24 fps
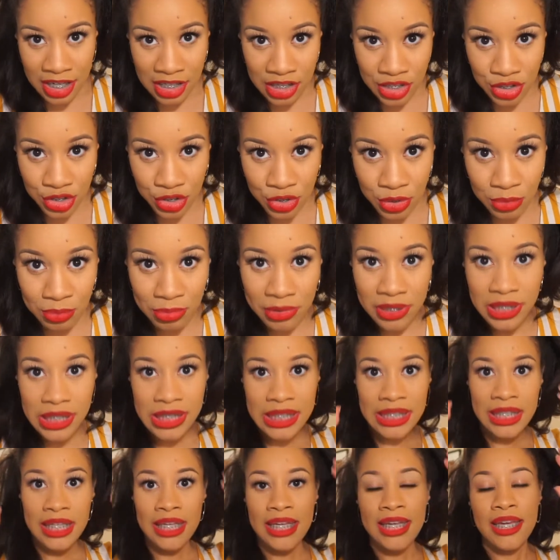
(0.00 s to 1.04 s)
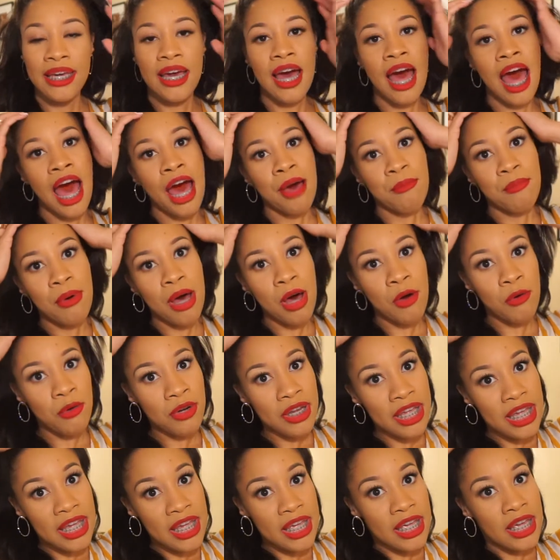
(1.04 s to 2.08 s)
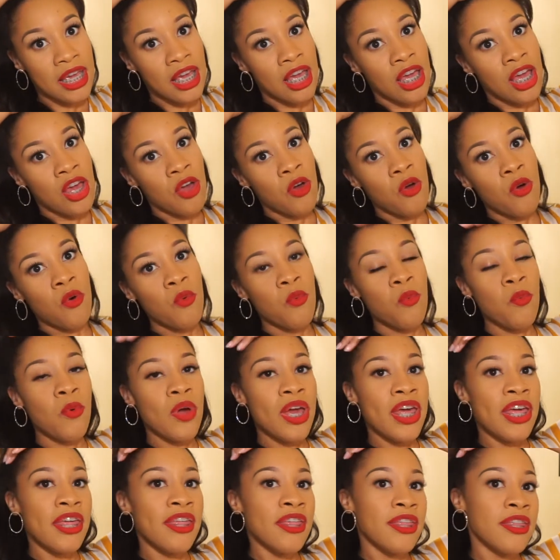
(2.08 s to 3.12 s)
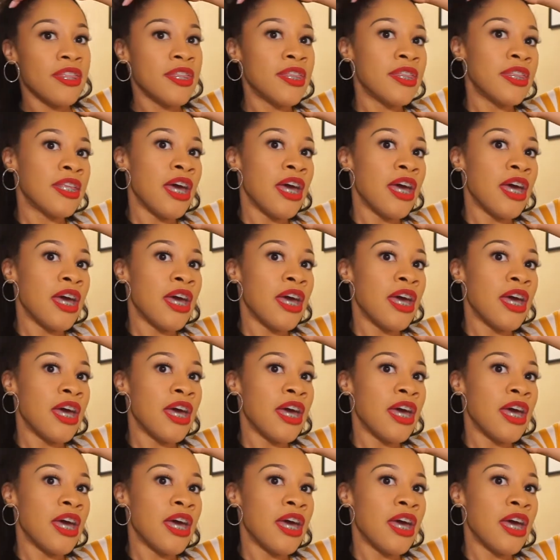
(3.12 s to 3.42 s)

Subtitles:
a super sleek high pony with,